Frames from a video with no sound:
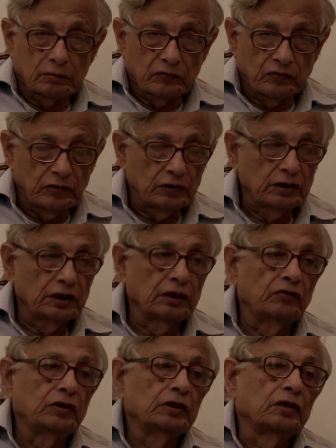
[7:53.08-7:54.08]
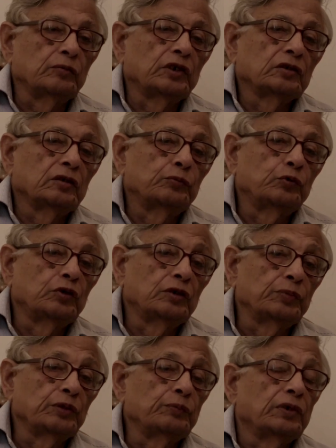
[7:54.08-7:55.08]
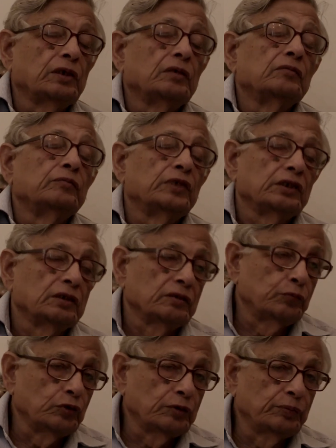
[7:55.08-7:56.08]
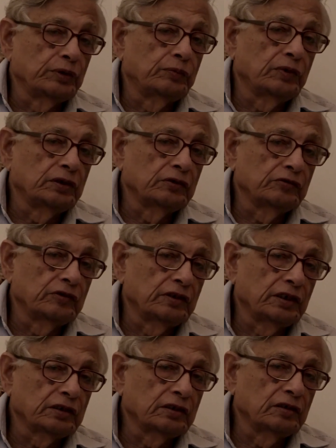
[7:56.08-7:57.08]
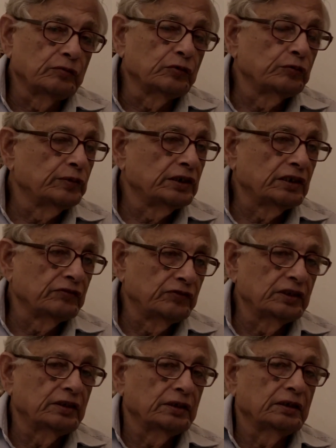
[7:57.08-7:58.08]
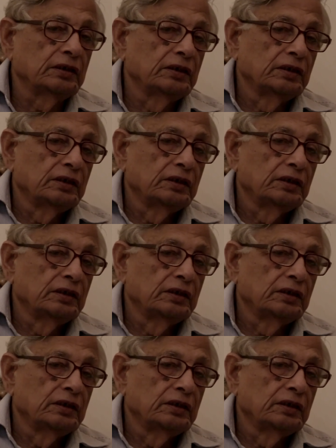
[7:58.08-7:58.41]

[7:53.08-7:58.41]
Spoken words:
real work among the poor people, bringing poor people into the national movement, everything